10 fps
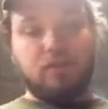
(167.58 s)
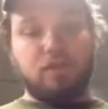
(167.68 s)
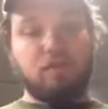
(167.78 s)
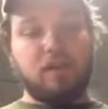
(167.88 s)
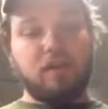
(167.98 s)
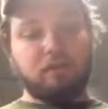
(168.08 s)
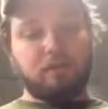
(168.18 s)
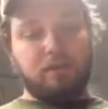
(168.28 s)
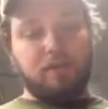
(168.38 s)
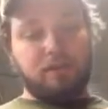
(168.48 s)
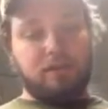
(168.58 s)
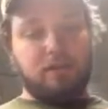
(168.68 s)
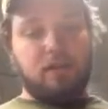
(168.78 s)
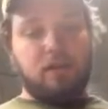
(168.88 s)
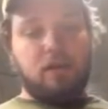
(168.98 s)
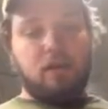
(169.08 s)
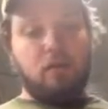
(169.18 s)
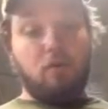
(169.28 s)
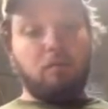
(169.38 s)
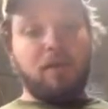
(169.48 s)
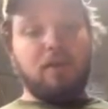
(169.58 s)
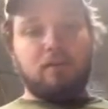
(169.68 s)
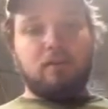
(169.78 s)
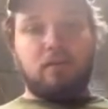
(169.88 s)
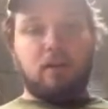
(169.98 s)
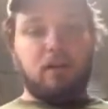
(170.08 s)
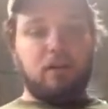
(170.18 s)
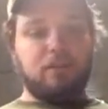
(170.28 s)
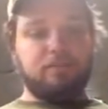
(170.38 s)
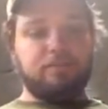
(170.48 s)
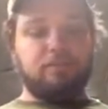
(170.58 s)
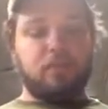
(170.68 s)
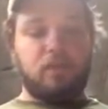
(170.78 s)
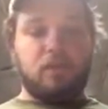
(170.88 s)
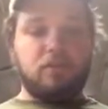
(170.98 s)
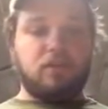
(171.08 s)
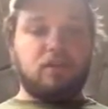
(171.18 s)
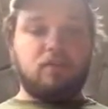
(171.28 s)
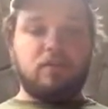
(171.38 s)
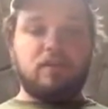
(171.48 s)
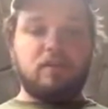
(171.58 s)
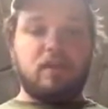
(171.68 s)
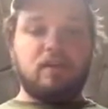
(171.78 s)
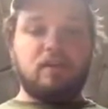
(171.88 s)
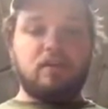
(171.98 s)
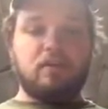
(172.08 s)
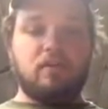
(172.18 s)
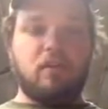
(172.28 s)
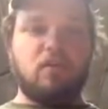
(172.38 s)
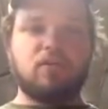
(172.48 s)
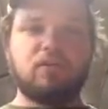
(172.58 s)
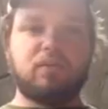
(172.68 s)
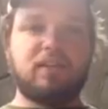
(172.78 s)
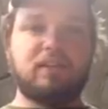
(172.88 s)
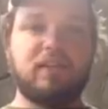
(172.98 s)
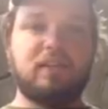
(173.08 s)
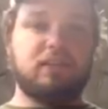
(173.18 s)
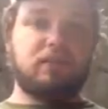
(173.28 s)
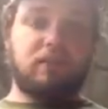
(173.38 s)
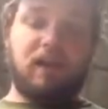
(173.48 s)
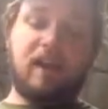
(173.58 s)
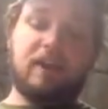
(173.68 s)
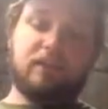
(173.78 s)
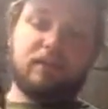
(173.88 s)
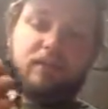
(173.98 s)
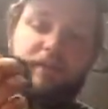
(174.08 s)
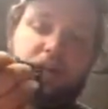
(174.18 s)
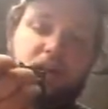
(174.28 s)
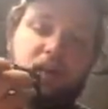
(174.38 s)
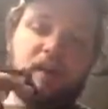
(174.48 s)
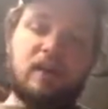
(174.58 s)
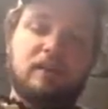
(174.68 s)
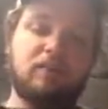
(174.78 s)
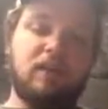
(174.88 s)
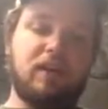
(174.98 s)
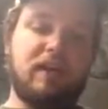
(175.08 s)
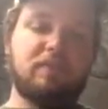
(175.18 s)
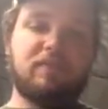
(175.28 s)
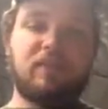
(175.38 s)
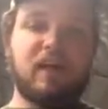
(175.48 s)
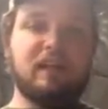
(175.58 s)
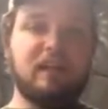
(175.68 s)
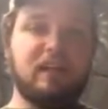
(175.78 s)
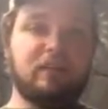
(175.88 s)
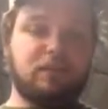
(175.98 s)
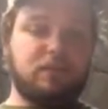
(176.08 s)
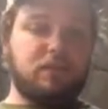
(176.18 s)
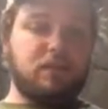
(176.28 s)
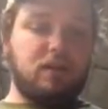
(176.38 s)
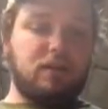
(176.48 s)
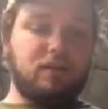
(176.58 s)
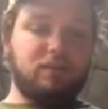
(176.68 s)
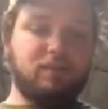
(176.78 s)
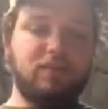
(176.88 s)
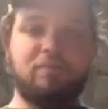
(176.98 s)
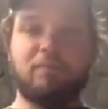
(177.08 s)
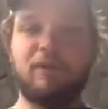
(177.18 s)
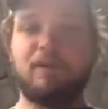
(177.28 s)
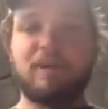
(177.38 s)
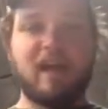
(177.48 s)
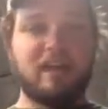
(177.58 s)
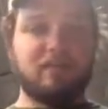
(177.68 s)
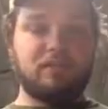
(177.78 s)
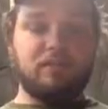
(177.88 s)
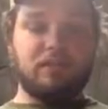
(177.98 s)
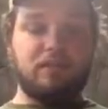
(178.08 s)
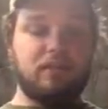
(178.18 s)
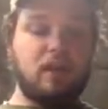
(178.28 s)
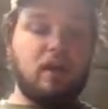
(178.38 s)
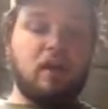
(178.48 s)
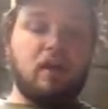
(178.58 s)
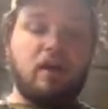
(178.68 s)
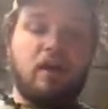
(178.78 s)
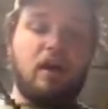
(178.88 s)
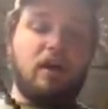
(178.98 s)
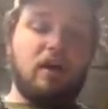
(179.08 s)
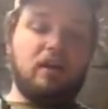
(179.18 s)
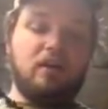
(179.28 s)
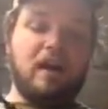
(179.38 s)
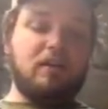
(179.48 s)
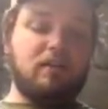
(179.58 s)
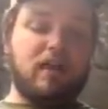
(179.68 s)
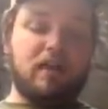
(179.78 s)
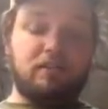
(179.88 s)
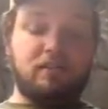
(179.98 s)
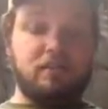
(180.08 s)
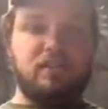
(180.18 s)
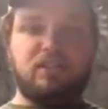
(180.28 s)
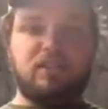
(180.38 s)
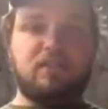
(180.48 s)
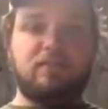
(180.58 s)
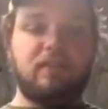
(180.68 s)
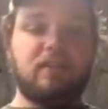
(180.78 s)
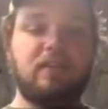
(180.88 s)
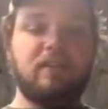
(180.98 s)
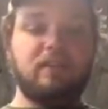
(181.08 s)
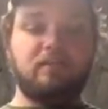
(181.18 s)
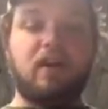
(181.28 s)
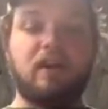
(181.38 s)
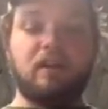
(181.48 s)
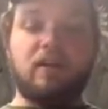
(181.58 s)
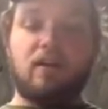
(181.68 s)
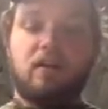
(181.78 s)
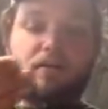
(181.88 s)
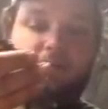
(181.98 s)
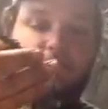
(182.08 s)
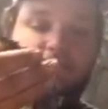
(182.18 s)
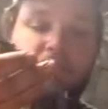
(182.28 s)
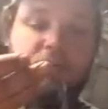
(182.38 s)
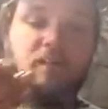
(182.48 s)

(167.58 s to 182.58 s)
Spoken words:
no nails were hit or metal. So in older plantations or acreage, it's very common to find nails, just from bird houses, owl houses, just stuff like that that's rotted off and